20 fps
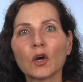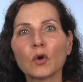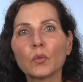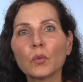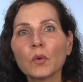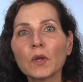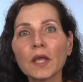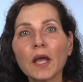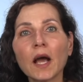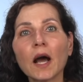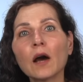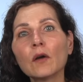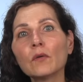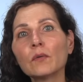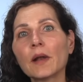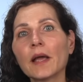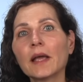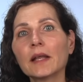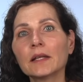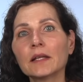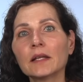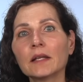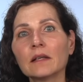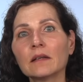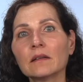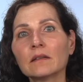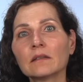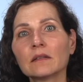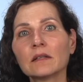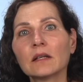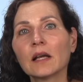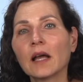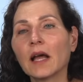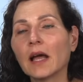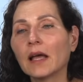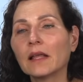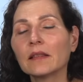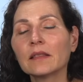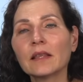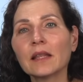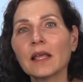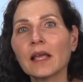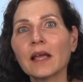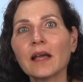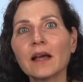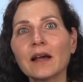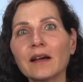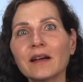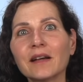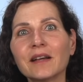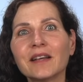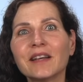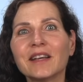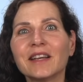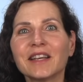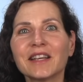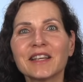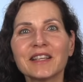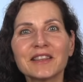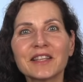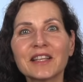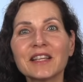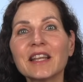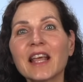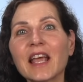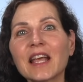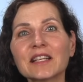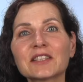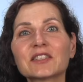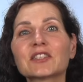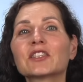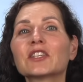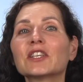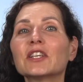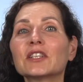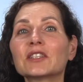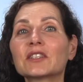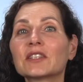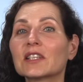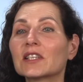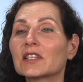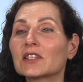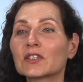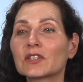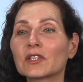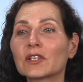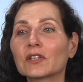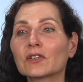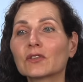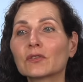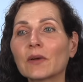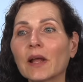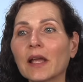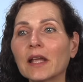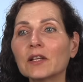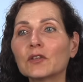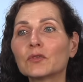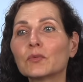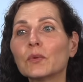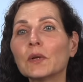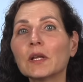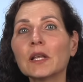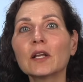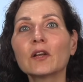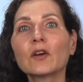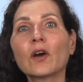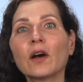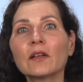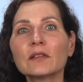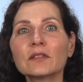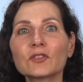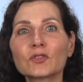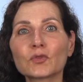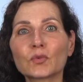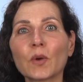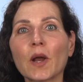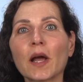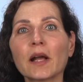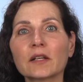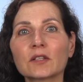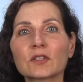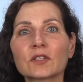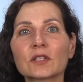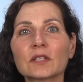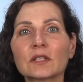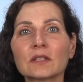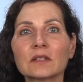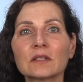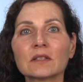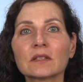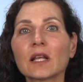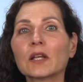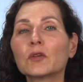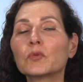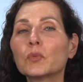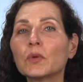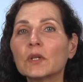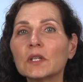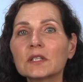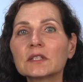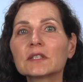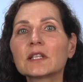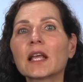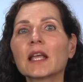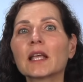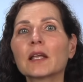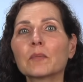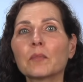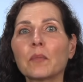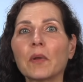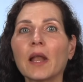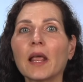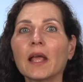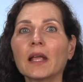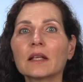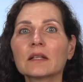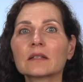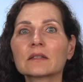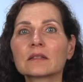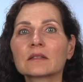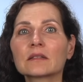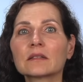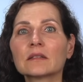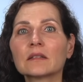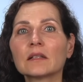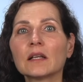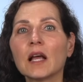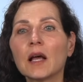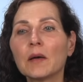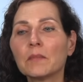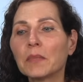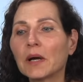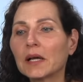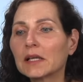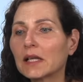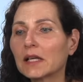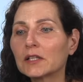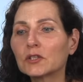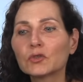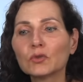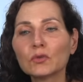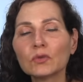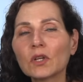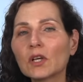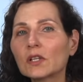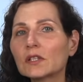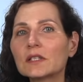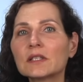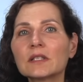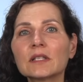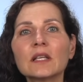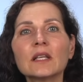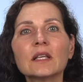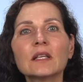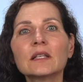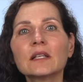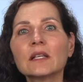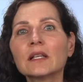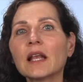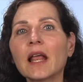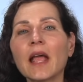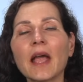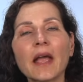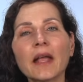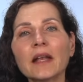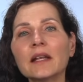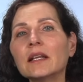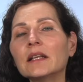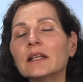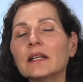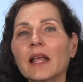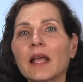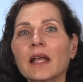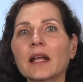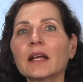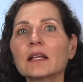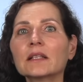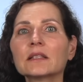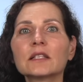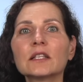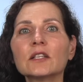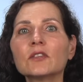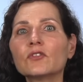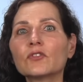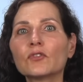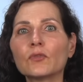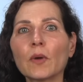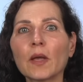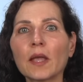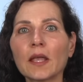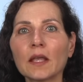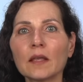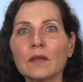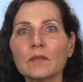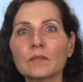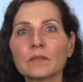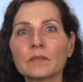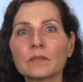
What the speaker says: We are ready. And there, in the next years, is a great reconstruction that will take place. But I do not see it in any negative way.